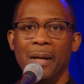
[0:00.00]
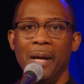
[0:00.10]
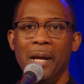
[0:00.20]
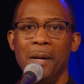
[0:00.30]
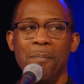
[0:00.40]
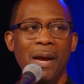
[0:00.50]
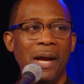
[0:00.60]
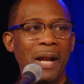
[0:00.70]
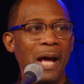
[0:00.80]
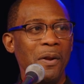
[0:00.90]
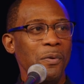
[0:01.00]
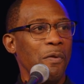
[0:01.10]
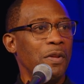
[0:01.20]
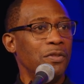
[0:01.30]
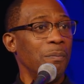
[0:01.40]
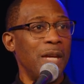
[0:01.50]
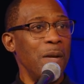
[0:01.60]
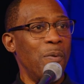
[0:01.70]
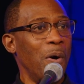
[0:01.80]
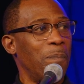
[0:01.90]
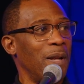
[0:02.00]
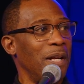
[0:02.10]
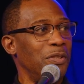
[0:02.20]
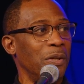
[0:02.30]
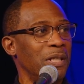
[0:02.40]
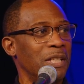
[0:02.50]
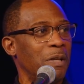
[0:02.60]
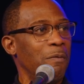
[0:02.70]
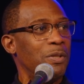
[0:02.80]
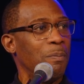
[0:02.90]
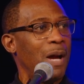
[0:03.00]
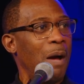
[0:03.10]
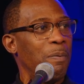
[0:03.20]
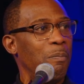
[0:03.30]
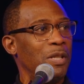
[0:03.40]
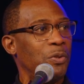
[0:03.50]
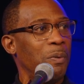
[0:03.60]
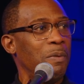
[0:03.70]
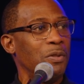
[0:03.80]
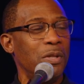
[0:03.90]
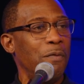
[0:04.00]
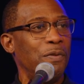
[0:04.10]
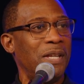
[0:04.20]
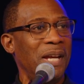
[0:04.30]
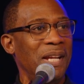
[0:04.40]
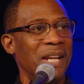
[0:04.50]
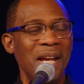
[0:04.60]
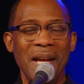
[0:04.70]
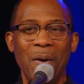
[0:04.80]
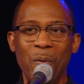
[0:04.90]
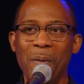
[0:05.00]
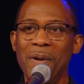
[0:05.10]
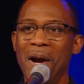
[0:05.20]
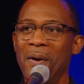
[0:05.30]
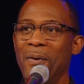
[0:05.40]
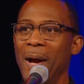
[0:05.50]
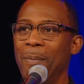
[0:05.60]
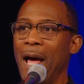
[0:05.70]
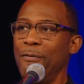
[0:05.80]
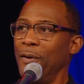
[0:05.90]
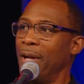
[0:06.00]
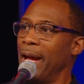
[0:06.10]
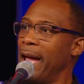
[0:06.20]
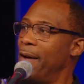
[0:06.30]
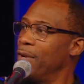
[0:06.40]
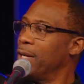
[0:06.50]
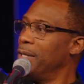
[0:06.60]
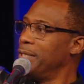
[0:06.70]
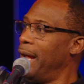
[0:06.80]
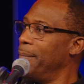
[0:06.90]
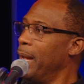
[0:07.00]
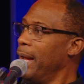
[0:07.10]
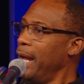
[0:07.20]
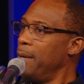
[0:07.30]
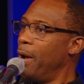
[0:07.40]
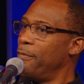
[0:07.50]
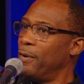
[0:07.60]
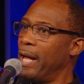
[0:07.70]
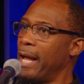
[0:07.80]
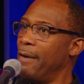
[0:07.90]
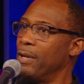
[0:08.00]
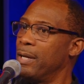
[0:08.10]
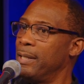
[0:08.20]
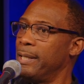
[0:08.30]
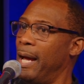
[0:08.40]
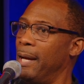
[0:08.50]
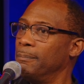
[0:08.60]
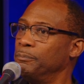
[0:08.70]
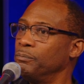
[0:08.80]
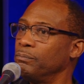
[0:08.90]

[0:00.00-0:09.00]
Amen. I don't know if there's some keyboard players. You can just give me some complimentary music. If you can't, we'll be all right. But I feel like having a good time. Anybody feel like having a good time?